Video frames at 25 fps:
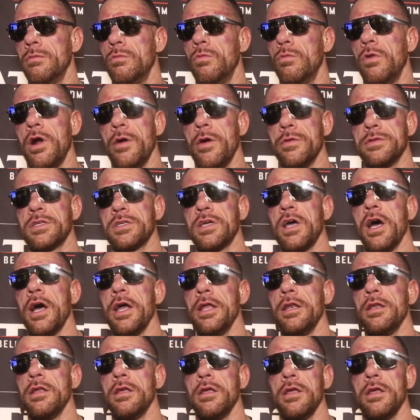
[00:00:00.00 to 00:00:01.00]
where I was
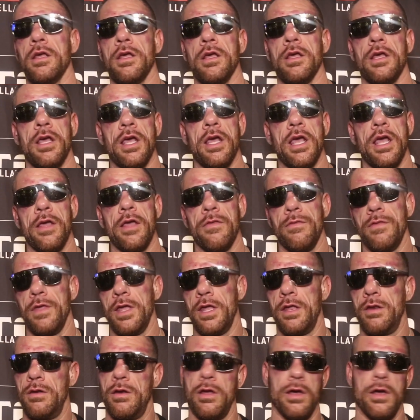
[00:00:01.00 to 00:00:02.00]
cut. And
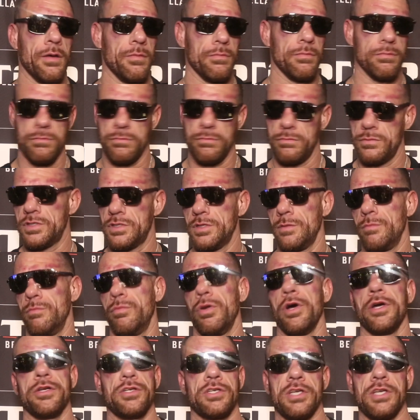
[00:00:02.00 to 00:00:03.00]
then some
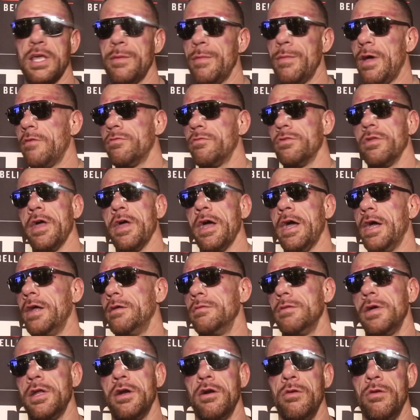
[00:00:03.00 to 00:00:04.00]
punch came after that.
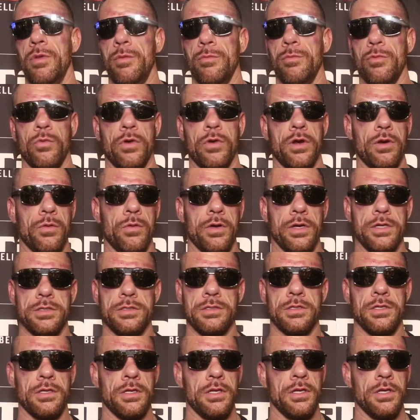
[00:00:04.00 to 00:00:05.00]
I don't remember what it
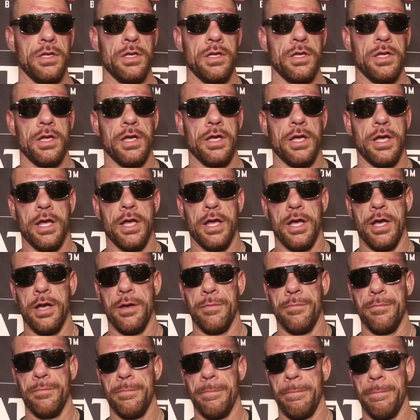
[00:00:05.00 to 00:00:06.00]
was.
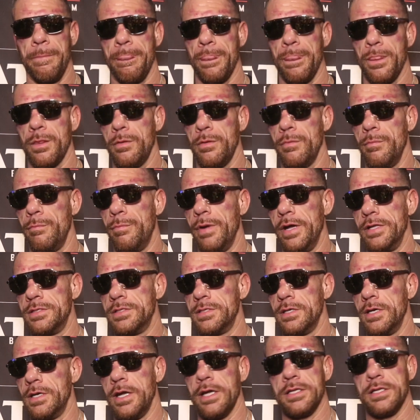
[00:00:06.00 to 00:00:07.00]

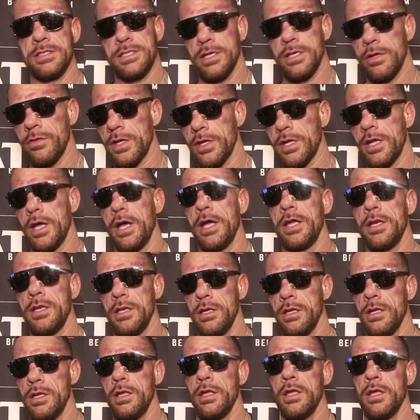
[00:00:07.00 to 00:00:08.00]
But until the cut,
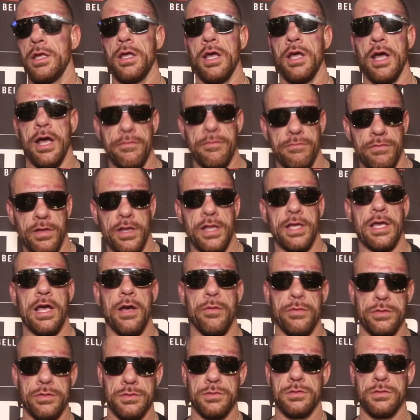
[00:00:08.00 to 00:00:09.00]
I felt like
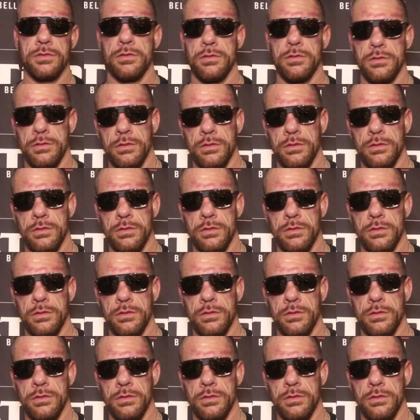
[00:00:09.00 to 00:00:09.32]
I was,